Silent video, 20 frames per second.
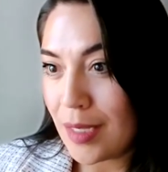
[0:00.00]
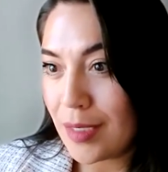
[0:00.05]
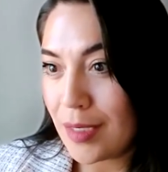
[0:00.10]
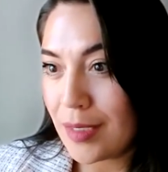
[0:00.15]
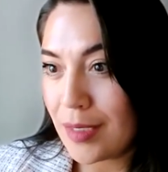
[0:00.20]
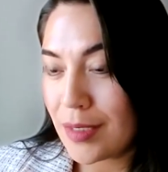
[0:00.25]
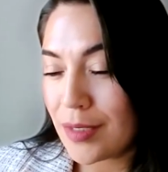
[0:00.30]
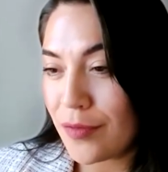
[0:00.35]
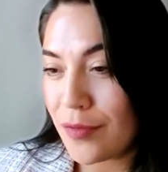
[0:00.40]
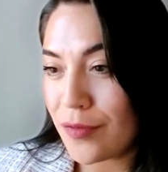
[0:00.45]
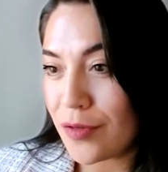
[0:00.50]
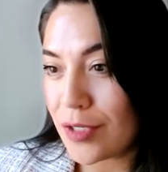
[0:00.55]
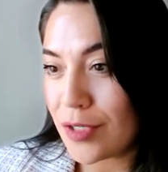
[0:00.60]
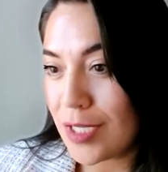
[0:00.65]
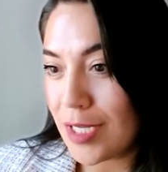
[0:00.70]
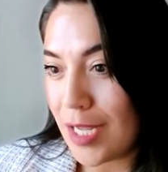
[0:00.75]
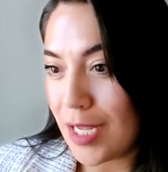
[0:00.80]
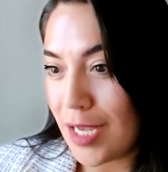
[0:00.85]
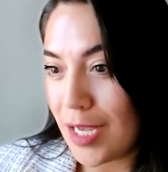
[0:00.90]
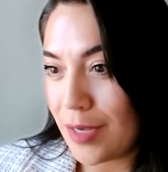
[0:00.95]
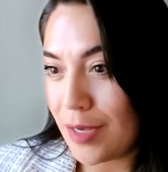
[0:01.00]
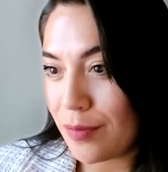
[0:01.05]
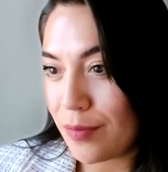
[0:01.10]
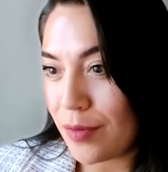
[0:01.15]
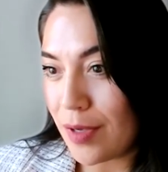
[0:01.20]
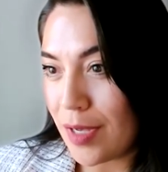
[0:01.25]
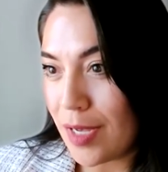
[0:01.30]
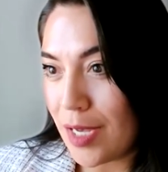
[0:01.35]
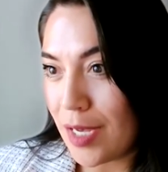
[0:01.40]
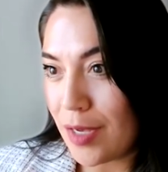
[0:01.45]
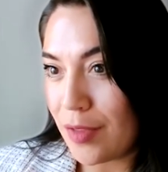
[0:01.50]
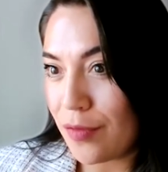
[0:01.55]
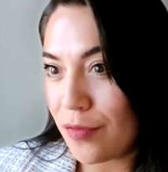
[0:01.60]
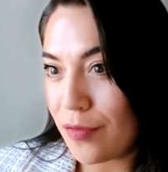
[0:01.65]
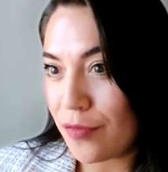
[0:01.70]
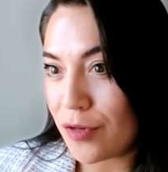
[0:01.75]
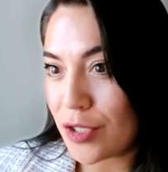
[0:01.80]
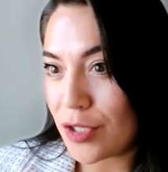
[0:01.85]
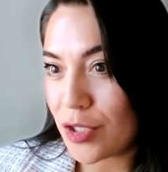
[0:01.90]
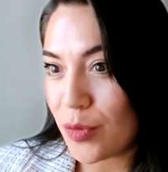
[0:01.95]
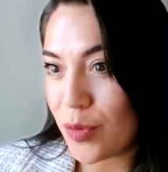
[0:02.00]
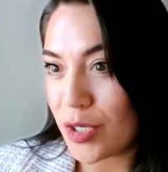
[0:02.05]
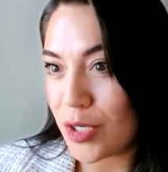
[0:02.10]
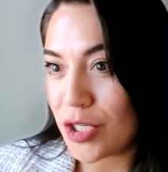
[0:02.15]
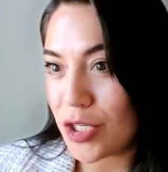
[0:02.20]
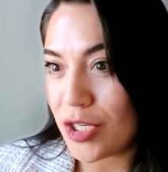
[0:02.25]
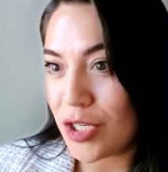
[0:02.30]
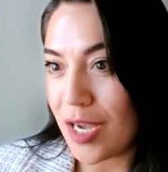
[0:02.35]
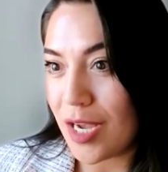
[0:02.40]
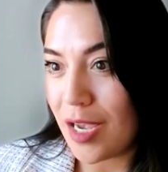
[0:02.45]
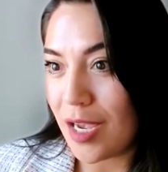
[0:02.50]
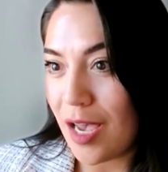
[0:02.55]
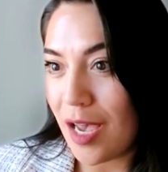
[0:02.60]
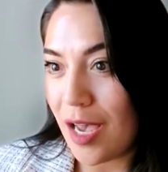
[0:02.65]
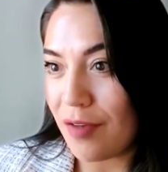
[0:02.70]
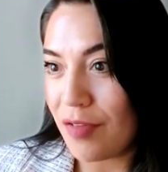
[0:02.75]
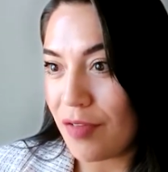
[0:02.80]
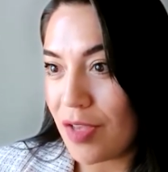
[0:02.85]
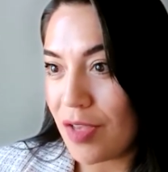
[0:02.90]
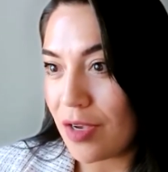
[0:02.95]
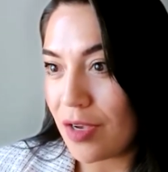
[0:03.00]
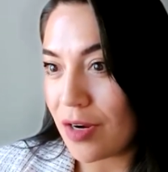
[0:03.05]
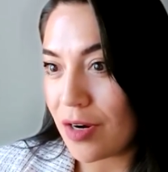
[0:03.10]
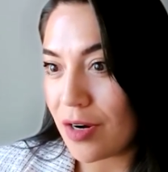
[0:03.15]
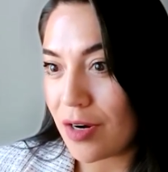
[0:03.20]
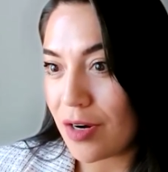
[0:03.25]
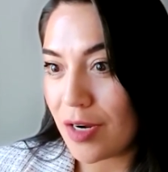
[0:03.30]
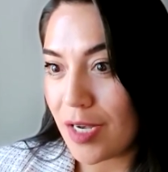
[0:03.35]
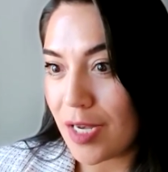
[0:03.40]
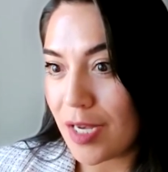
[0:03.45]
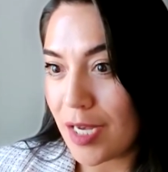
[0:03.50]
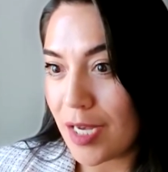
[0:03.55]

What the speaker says: So for today, the first question I have here.